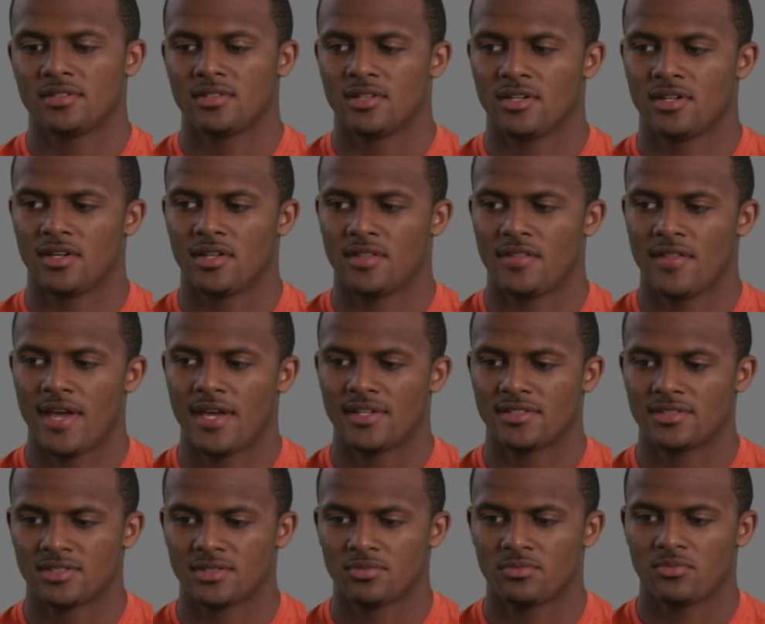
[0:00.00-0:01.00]
the
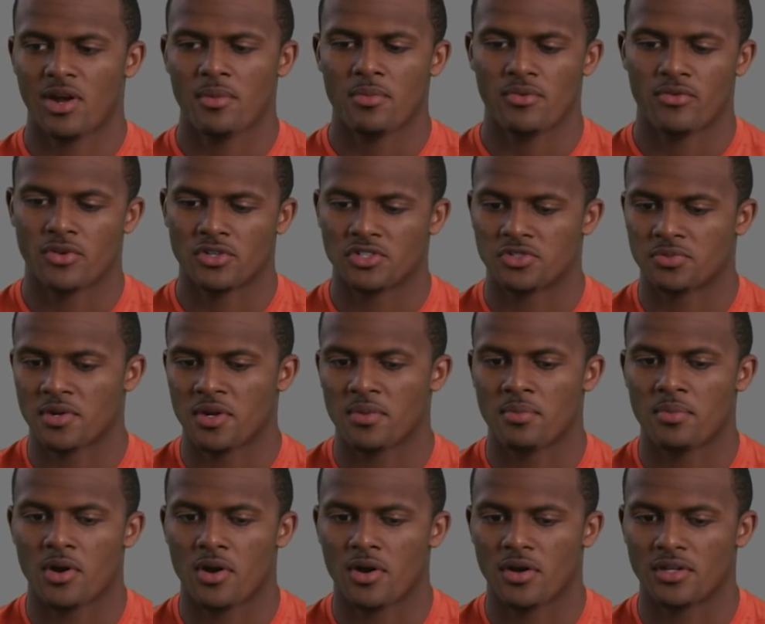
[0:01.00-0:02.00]
Nets right before spring
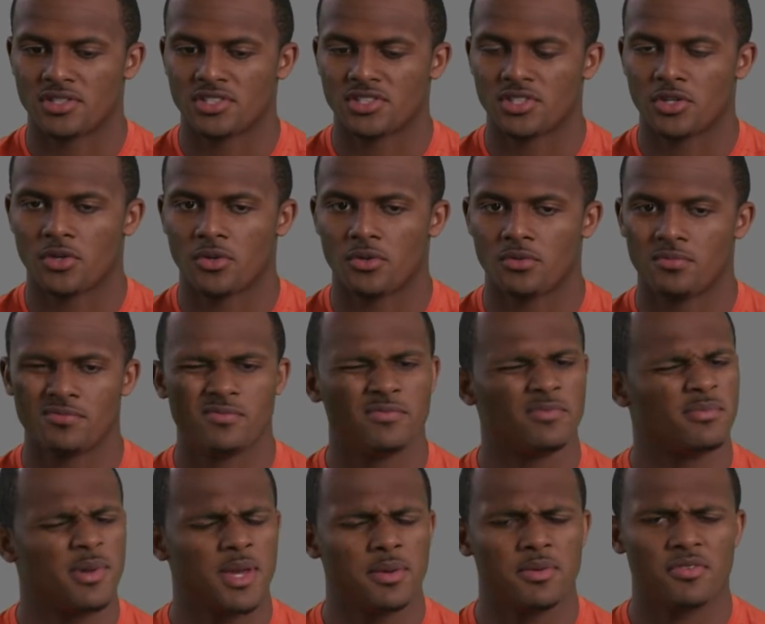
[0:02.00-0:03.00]
ball and showed
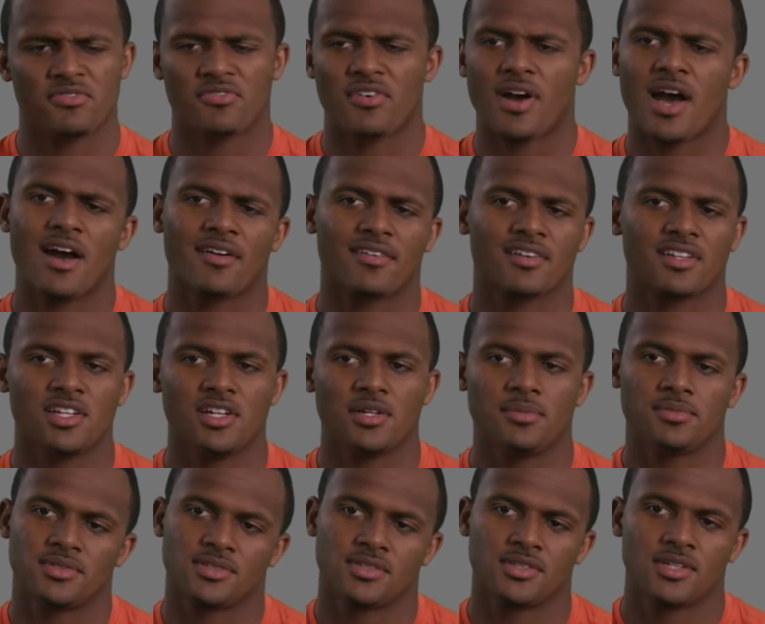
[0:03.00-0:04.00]
maybe 5
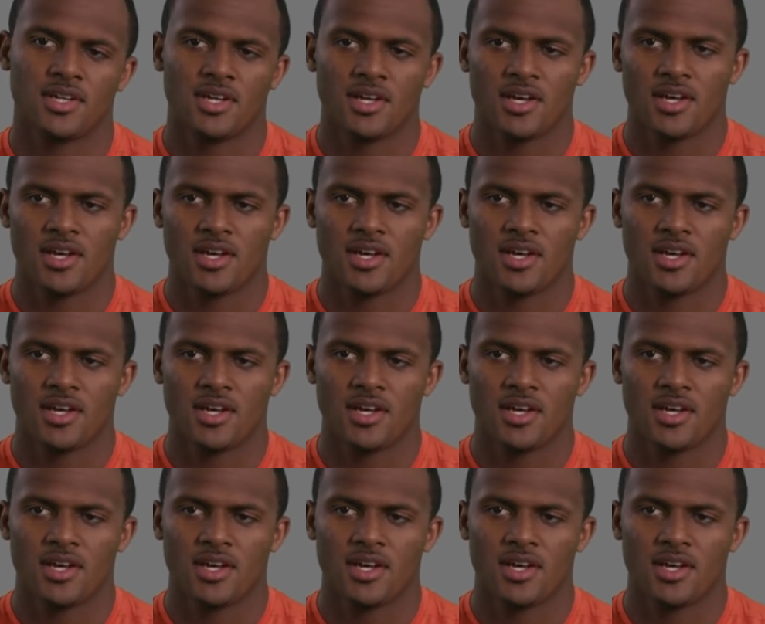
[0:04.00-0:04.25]
clips.